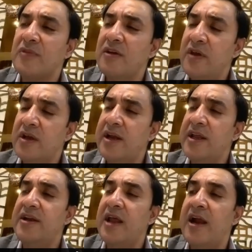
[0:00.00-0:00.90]
We are
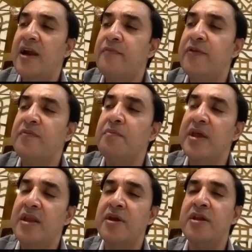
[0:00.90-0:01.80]
getting tied up with
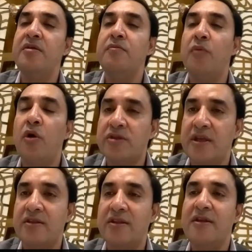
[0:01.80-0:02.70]
many, many more things.